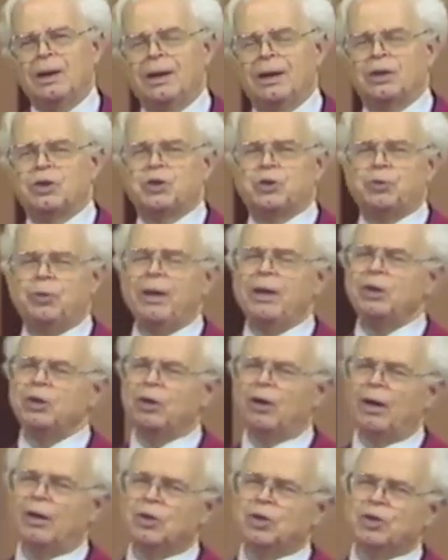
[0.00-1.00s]
A
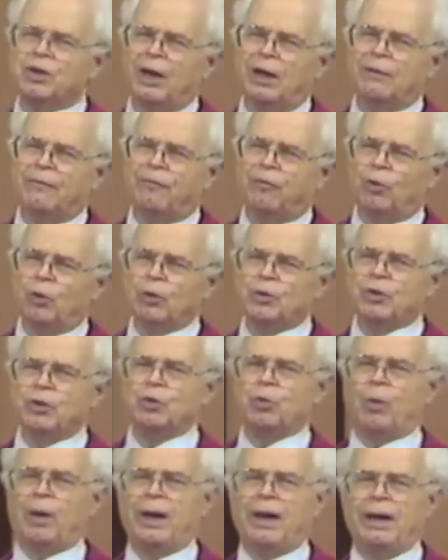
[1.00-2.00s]
stranger outside forced
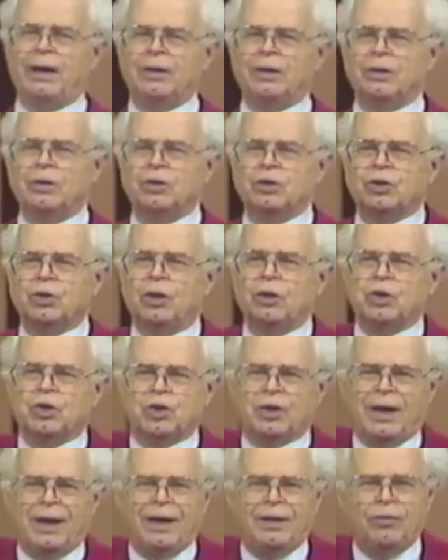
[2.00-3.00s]
his way in and
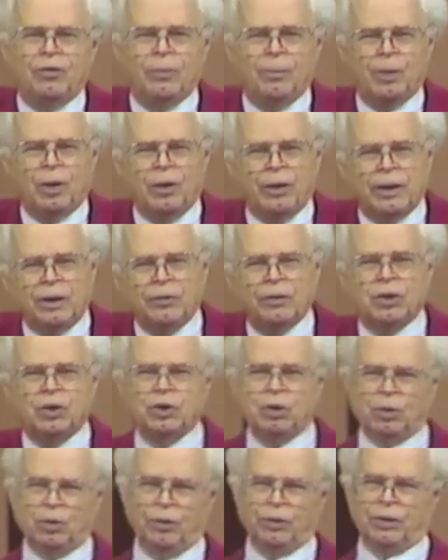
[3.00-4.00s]
touched Andrew Murray on the
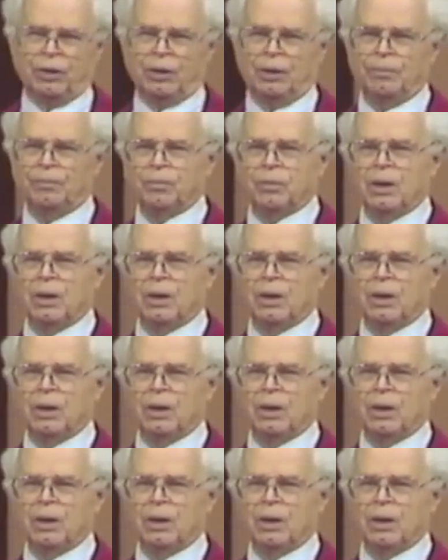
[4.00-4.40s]
shoulder.